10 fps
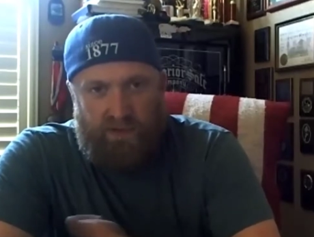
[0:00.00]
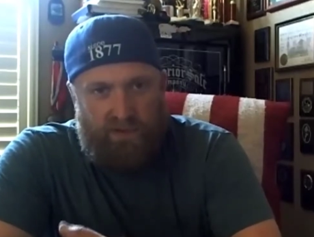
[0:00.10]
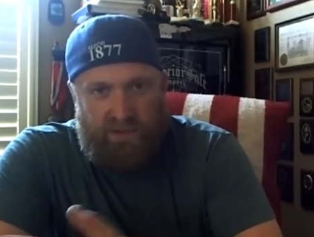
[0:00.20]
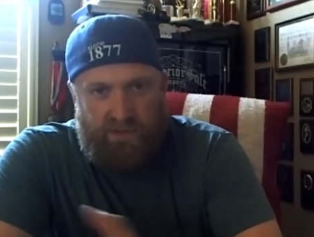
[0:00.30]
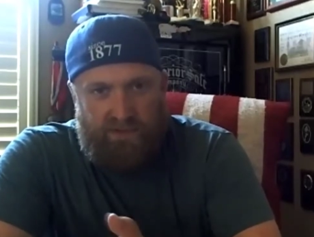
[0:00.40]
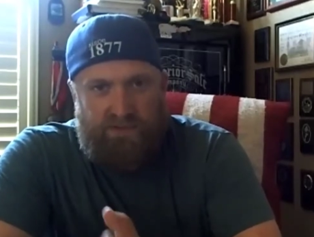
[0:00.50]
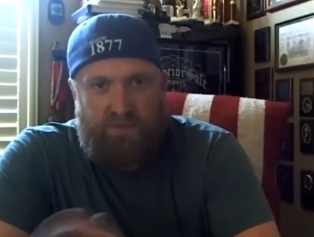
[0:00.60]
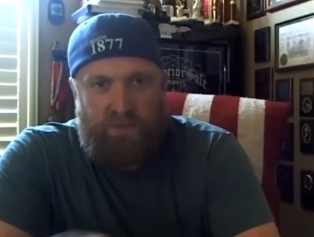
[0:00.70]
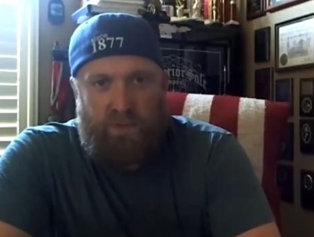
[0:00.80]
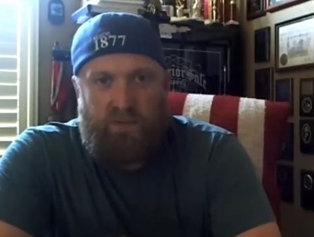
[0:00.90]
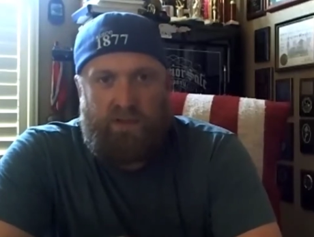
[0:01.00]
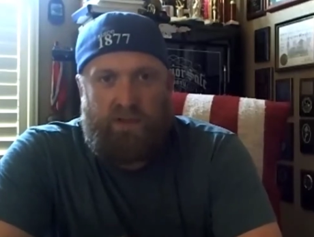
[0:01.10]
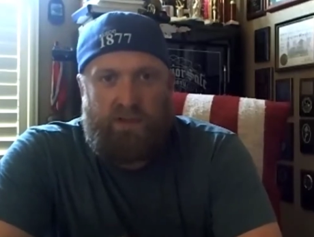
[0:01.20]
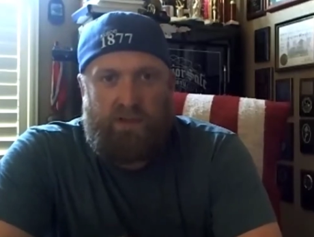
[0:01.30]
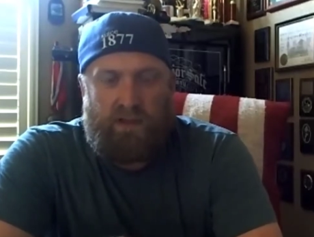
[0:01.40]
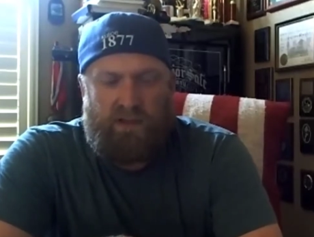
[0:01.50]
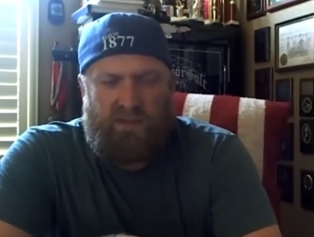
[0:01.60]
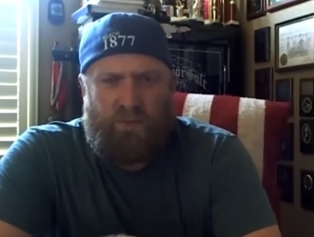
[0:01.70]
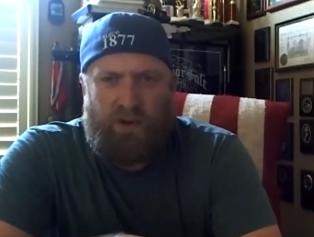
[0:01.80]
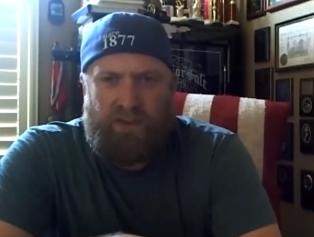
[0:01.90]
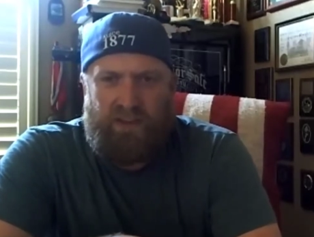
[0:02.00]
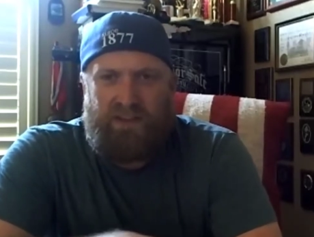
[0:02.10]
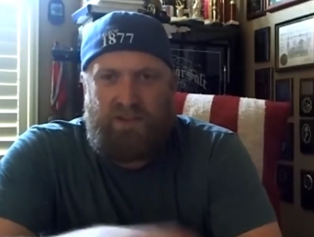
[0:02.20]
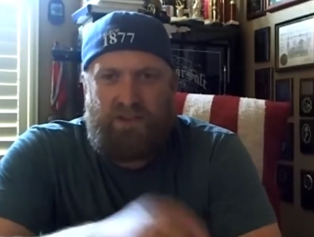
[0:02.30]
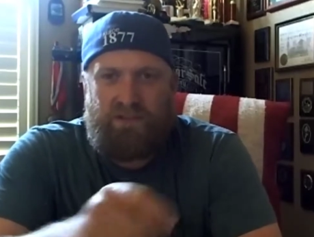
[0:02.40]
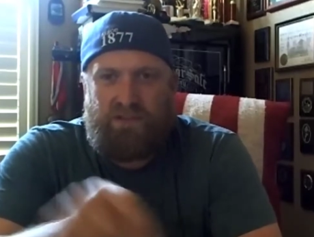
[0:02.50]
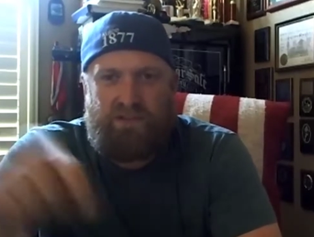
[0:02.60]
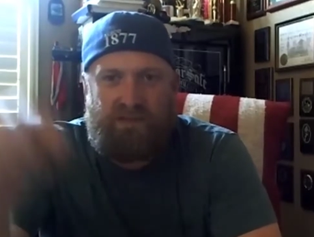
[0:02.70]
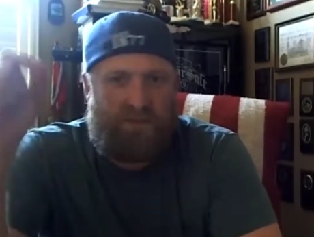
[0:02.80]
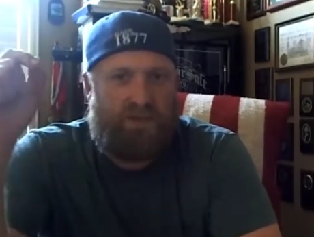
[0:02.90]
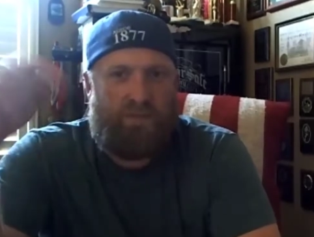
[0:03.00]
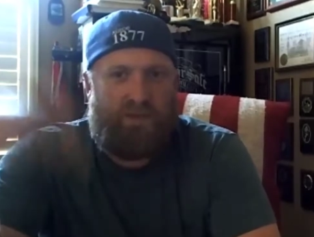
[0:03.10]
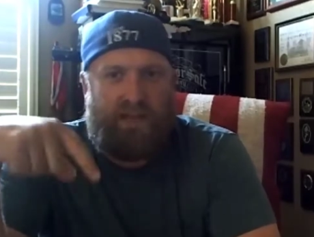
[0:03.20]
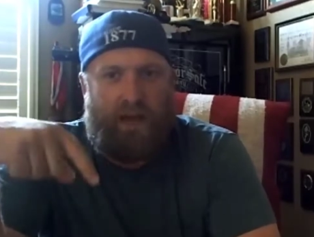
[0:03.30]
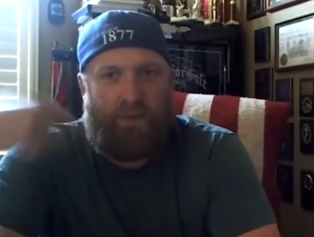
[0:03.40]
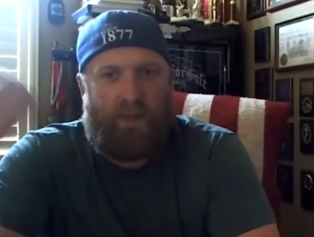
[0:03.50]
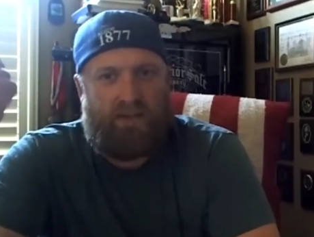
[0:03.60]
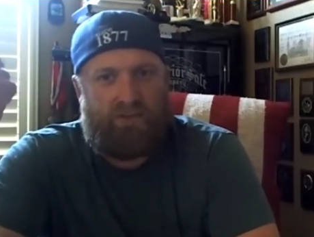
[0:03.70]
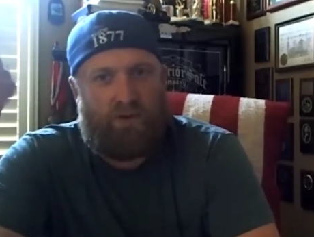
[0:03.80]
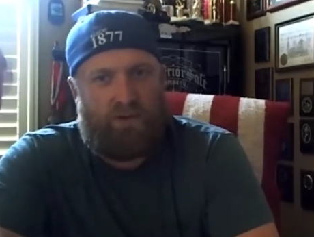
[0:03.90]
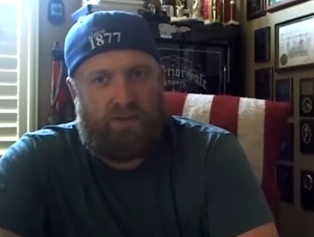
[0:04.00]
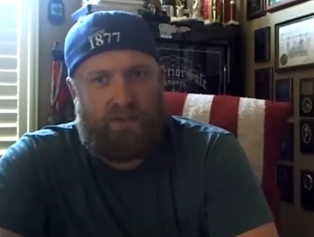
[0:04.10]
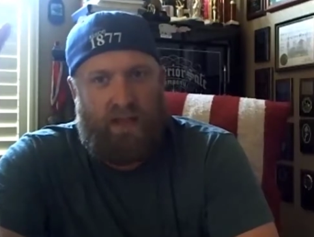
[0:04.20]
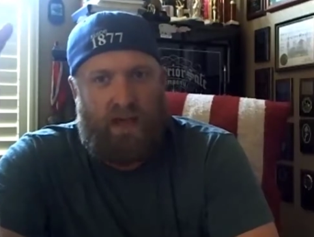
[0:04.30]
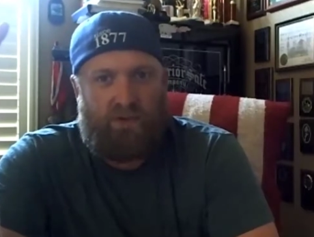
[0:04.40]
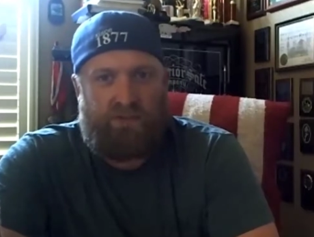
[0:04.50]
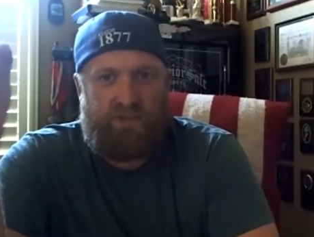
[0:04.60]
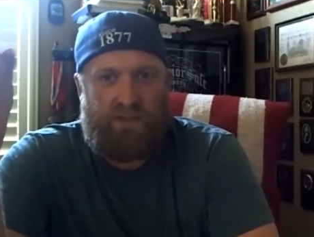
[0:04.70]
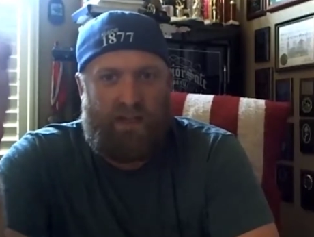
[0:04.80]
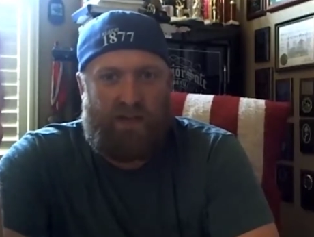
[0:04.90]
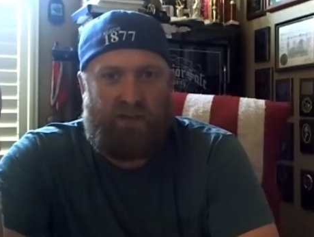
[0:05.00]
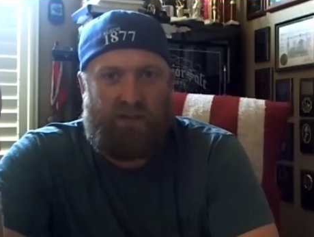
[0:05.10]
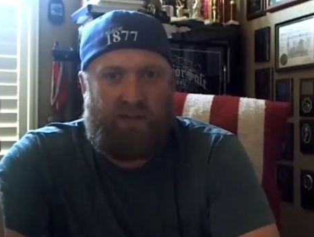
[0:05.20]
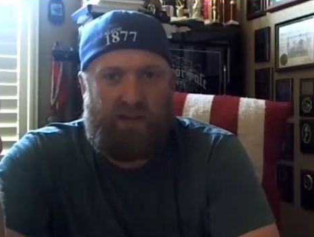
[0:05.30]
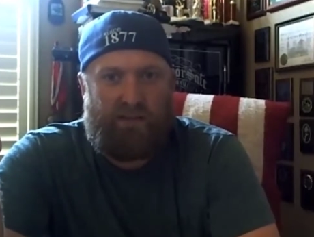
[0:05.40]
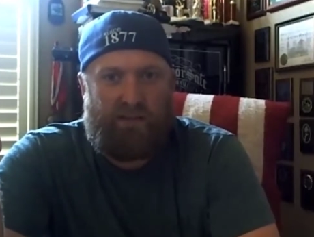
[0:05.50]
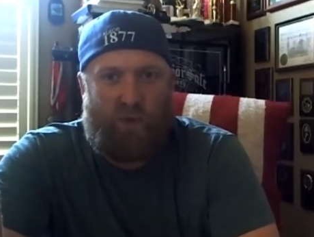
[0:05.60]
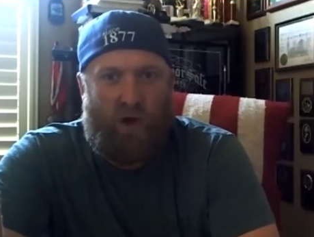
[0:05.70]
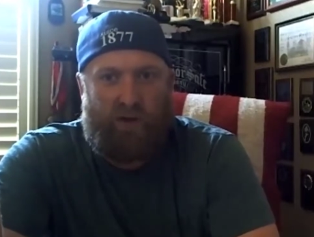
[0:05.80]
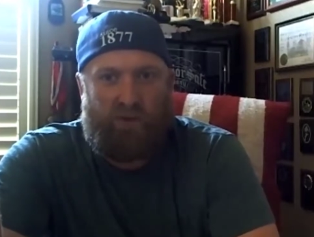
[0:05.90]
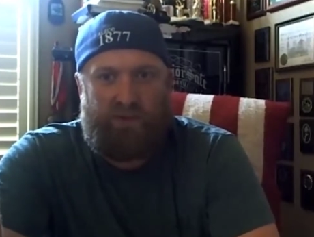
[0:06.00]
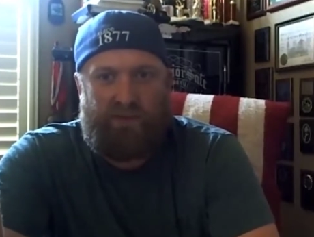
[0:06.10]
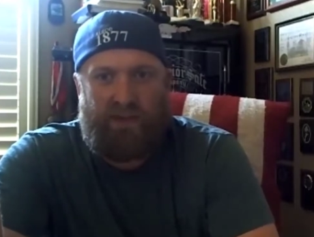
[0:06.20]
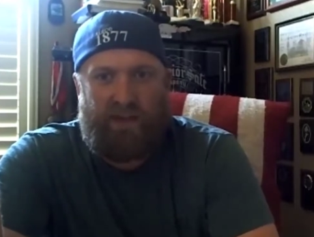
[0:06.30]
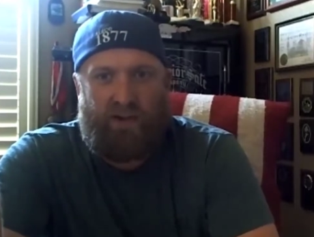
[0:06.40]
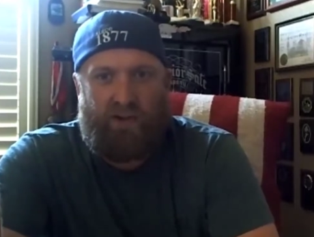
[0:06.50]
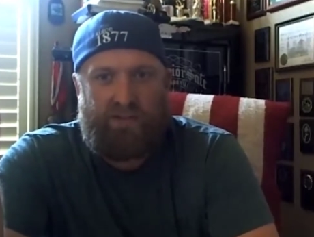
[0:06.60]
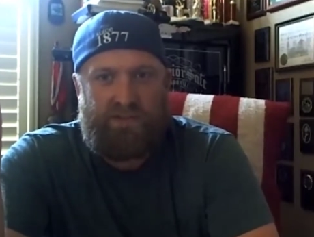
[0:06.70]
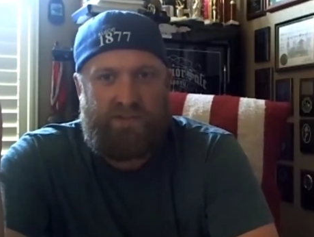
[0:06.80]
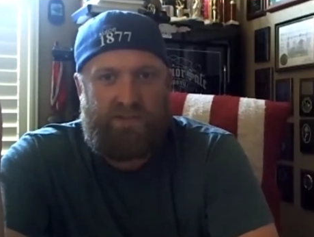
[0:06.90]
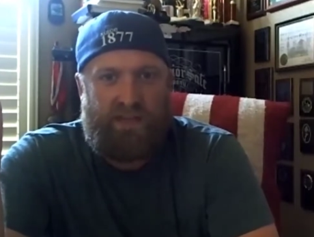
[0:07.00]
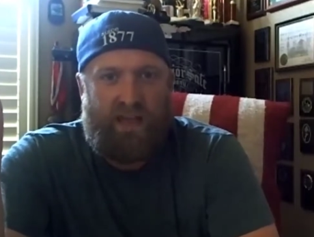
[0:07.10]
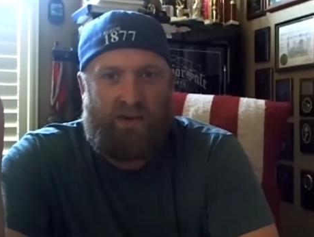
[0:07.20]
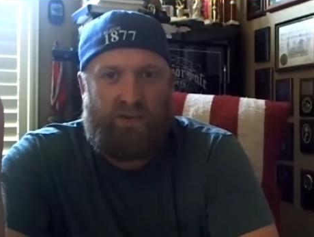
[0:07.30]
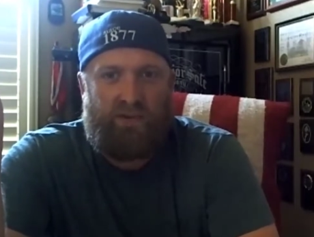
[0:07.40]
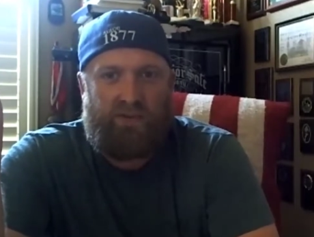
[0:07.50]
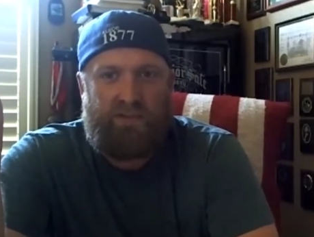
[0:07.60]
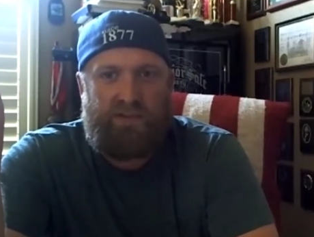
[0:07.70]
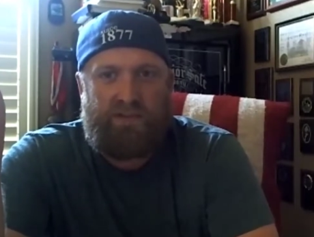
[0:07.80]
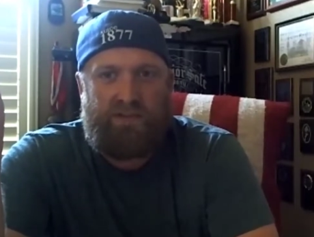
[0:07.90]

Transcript: Everything's scripted, and because one of the issues is sheep metabolize quicker than cattle, so you can't look at a bottle and say, oh, I'll just use the cattle dosage,